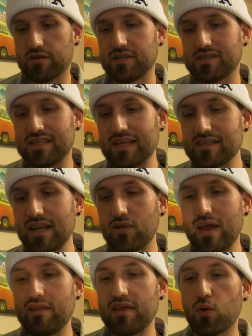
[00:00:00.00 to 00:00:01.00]
Is says
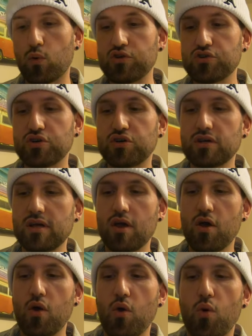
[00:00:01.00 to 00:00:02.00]
Disneyland the original,
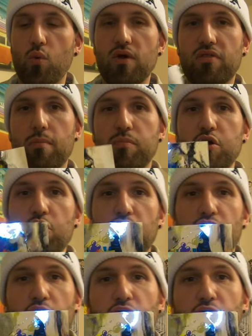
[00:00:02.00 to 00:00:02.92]
with beautiful